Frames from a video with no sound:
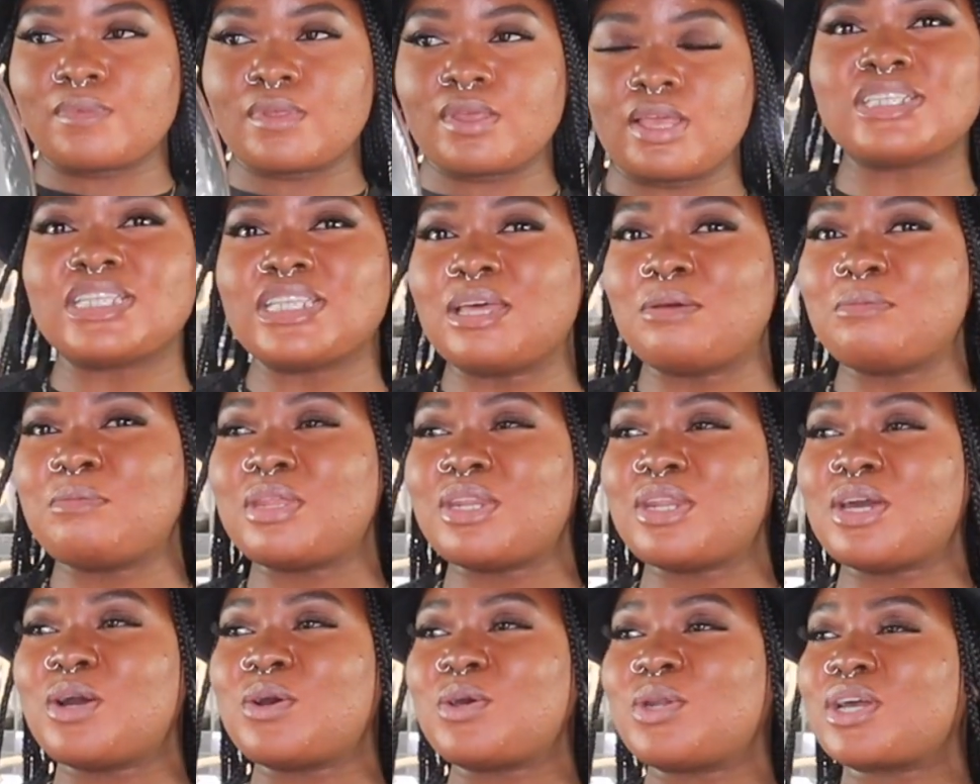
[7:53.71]
So let
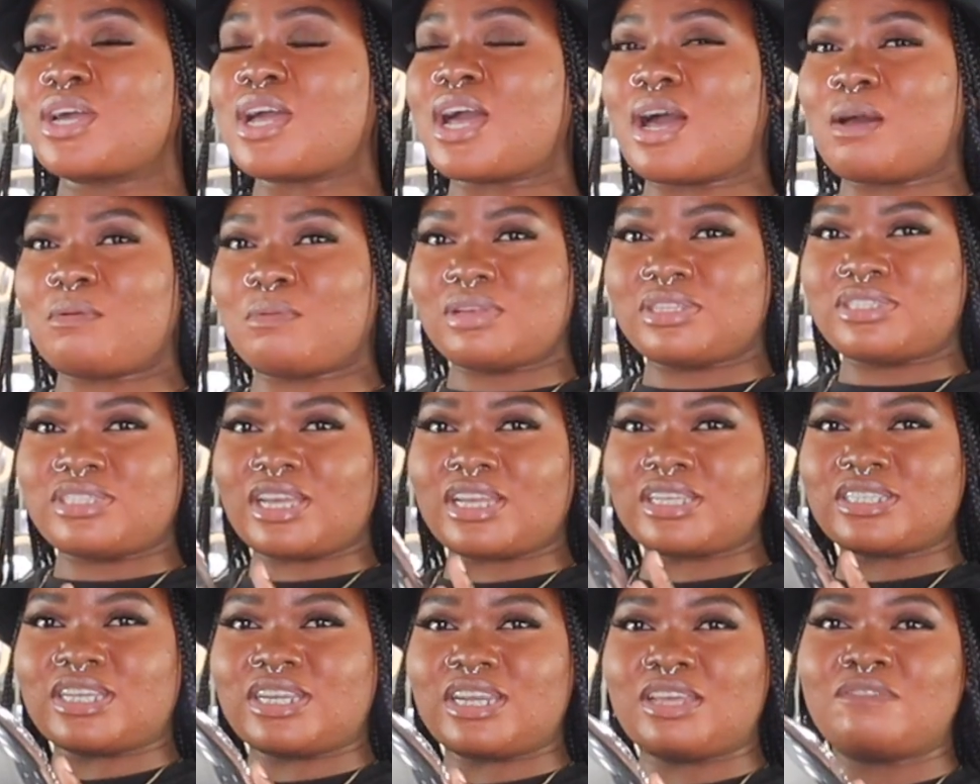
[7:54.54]
me know in the comment
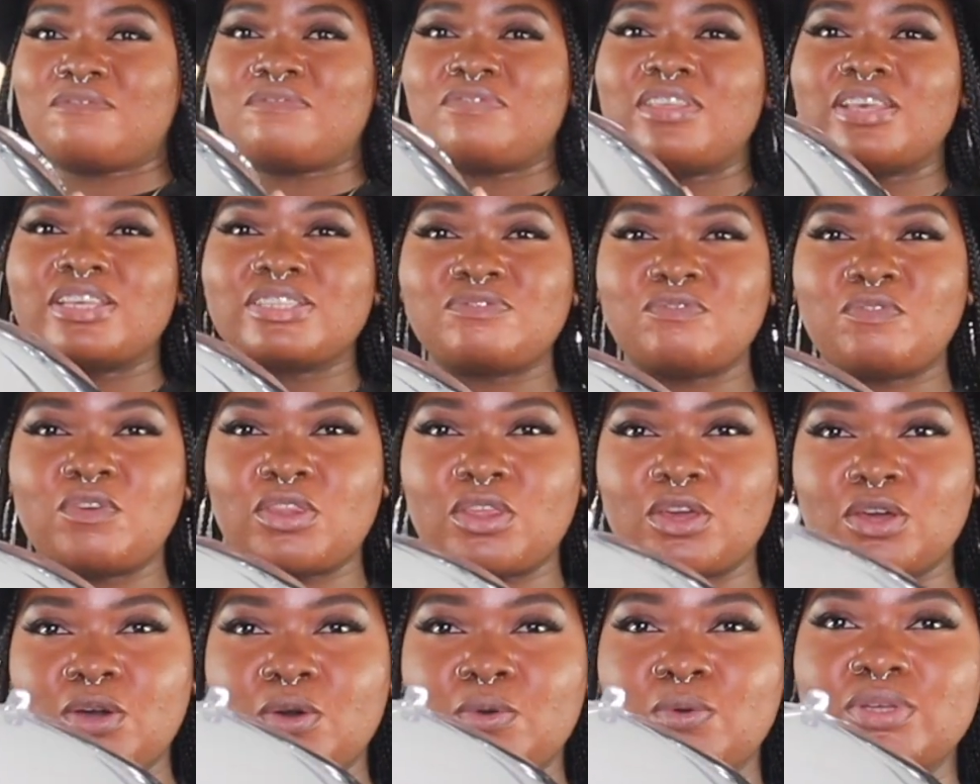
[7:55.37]
section if this
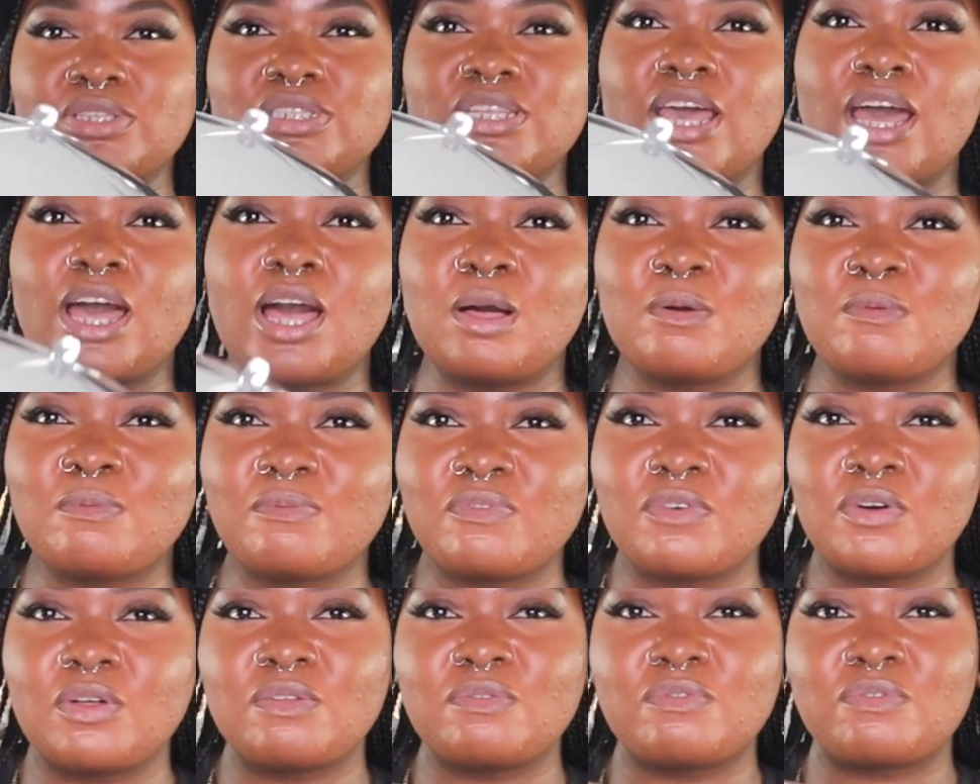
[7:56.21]
video was
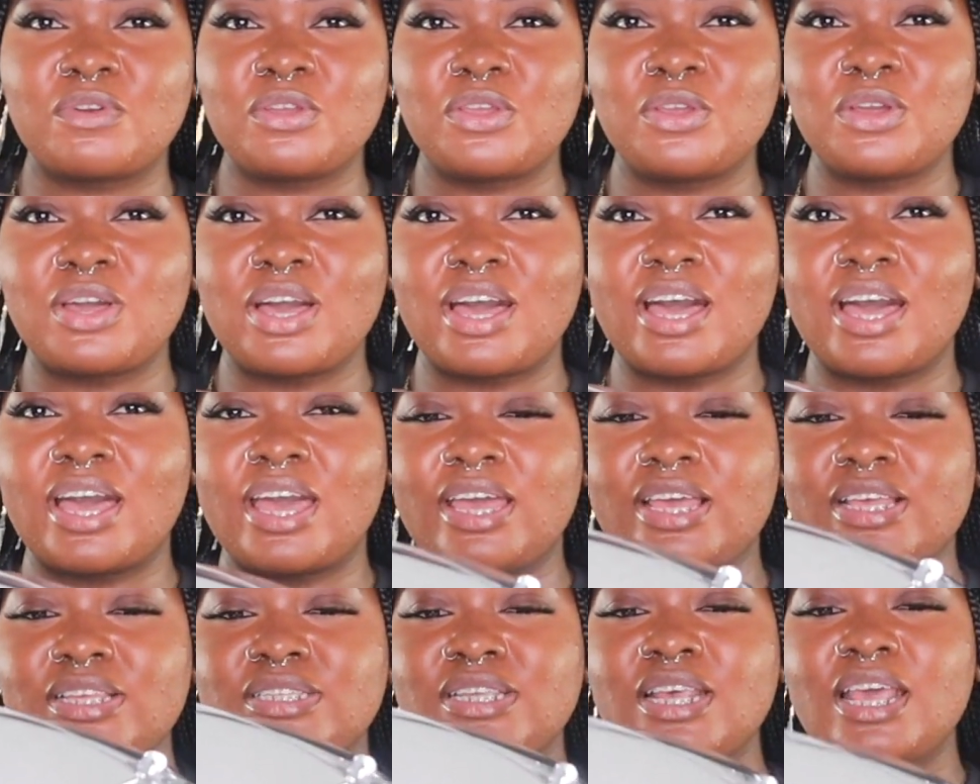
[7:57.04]
helpful for you
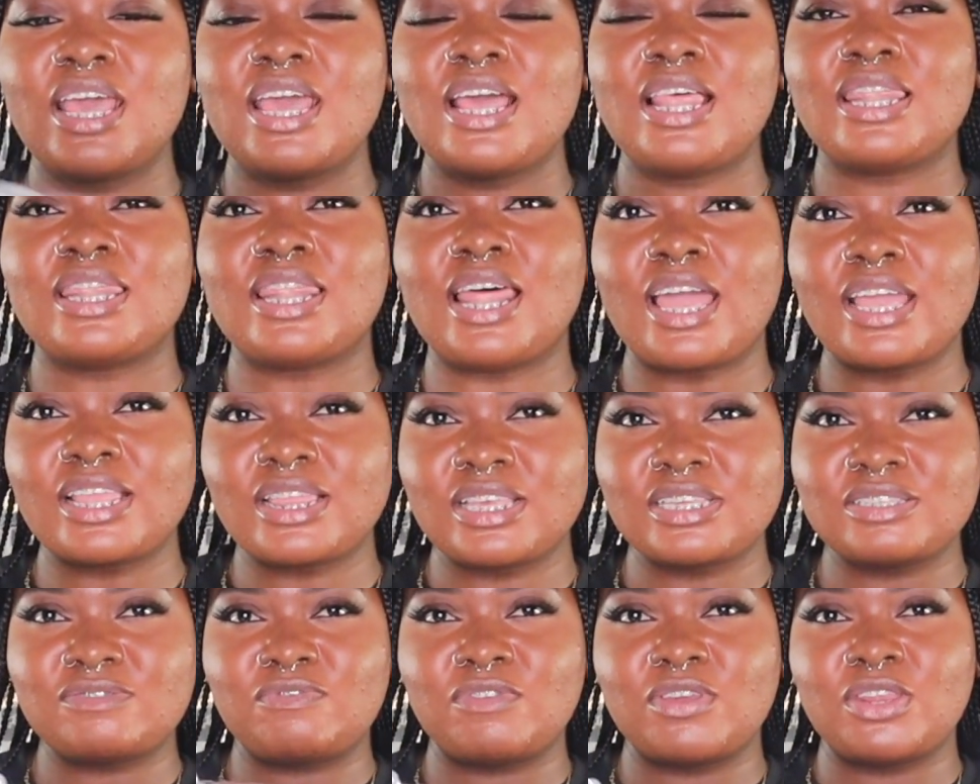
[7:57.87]
guys. Like
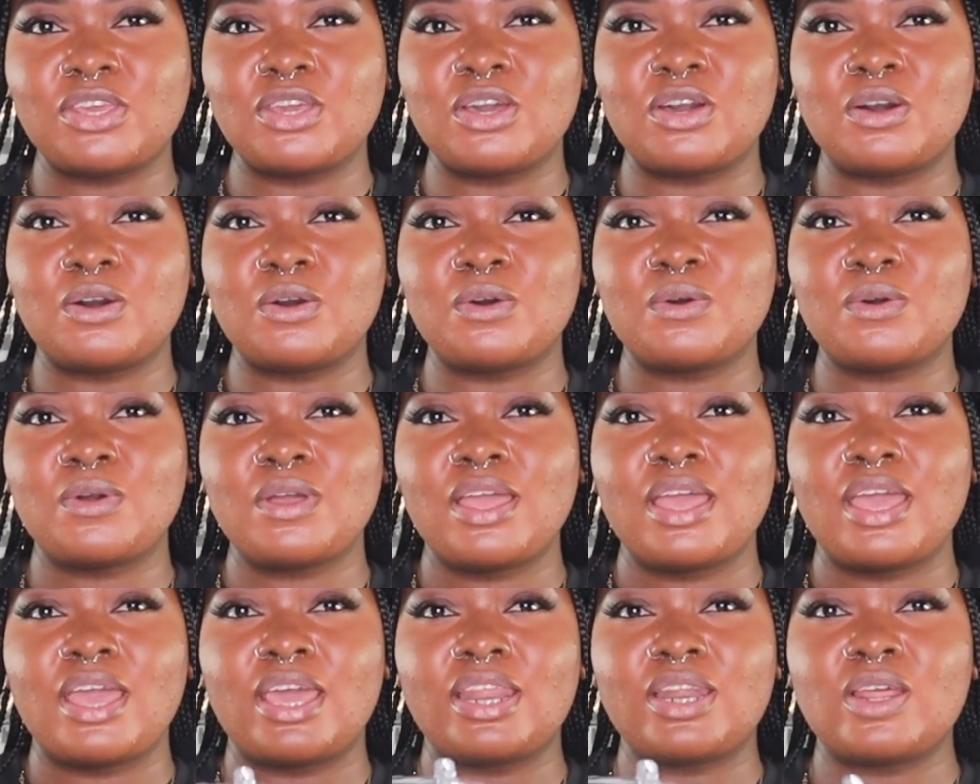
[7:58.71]
this video,
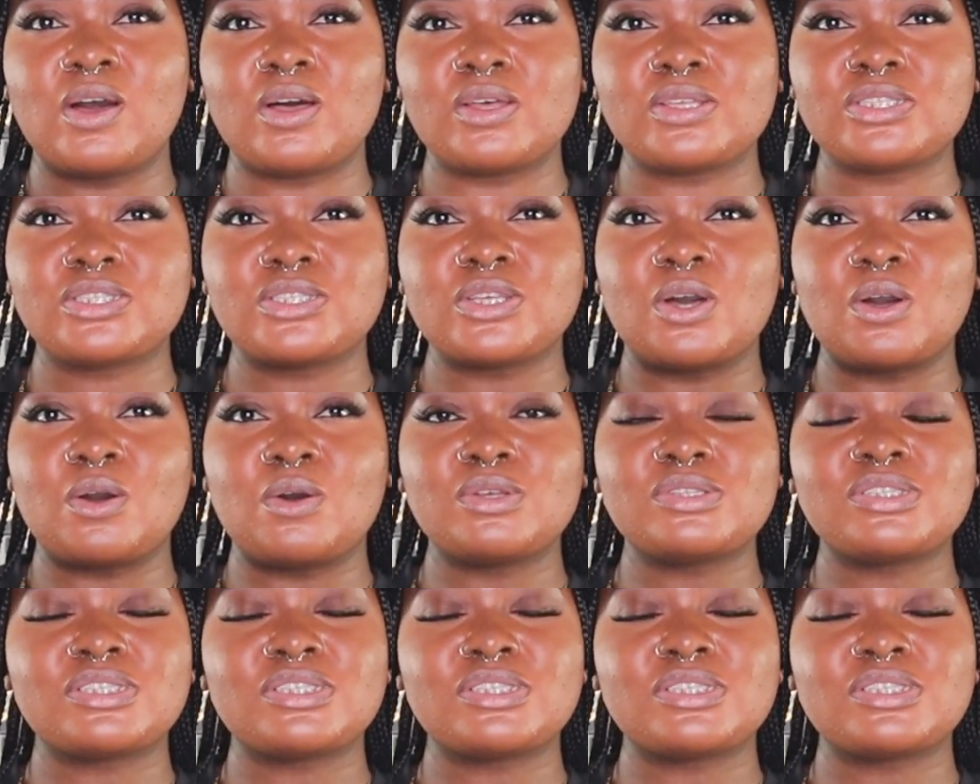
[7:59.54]
and also